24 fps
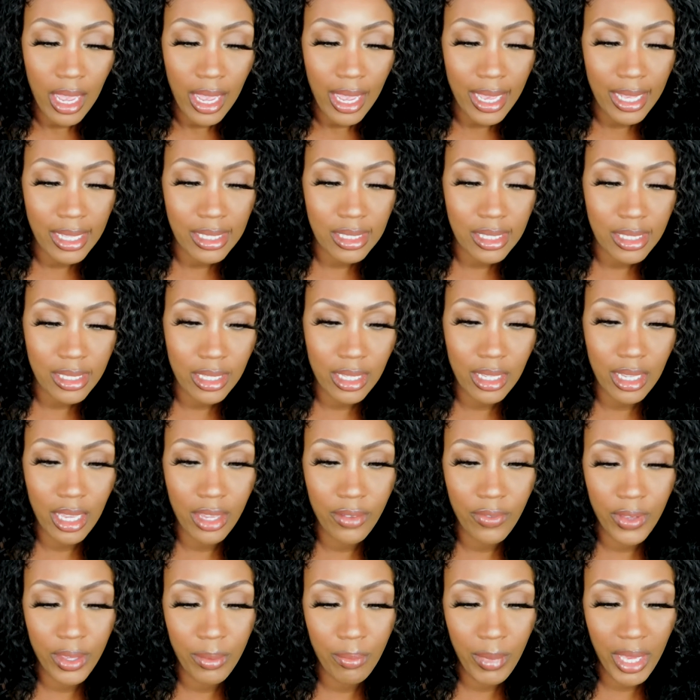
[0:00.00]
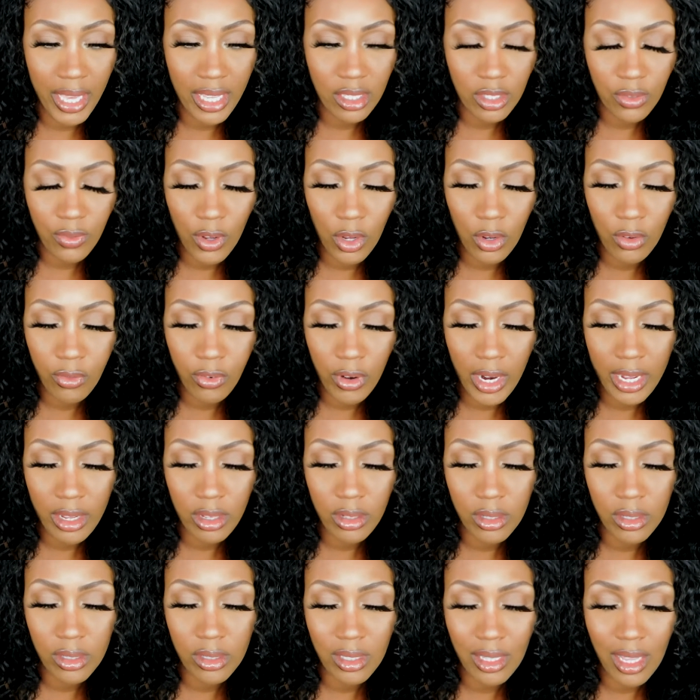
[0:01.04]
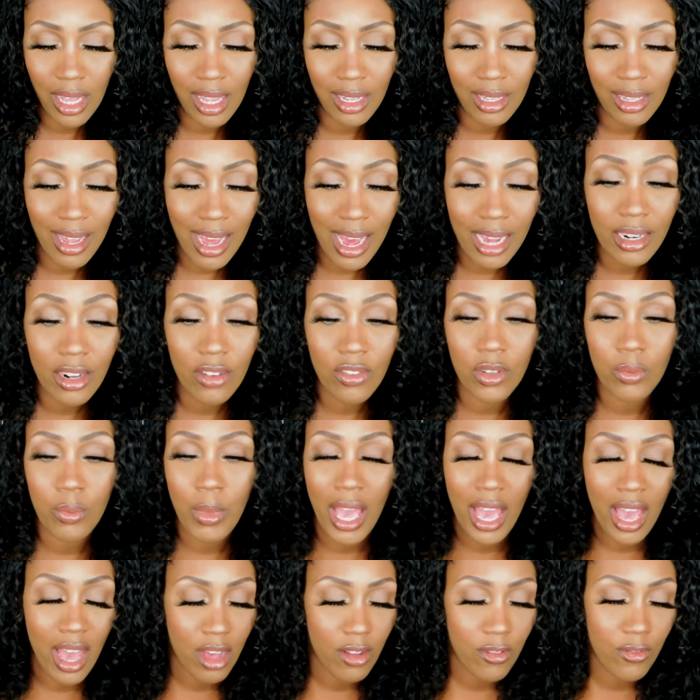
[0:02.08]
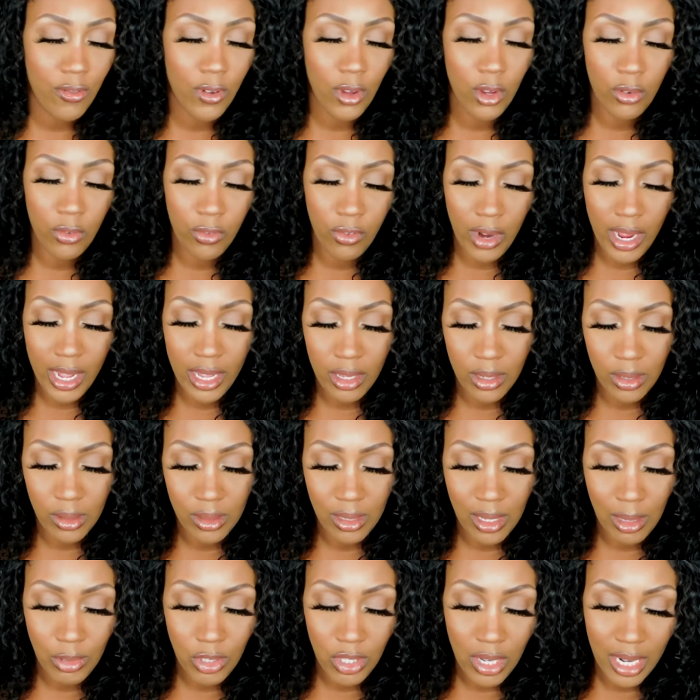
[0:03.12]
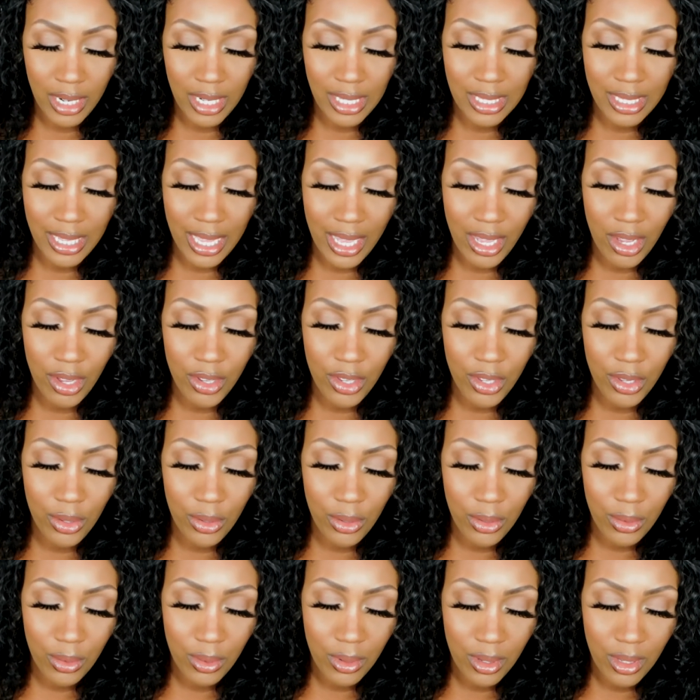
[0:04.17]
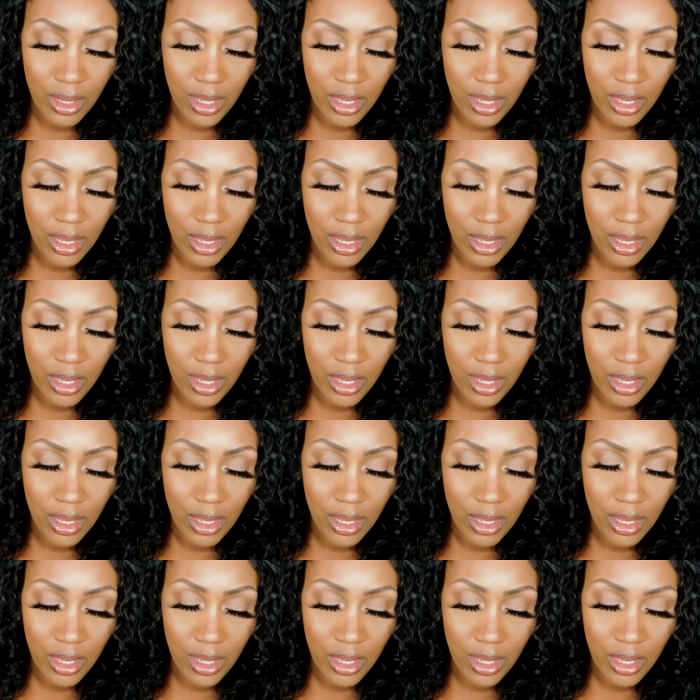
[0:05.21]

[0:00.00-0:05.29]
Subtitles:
and see if it makes faux freckles. A lot of them have faux freckles, I'm trying to tell you.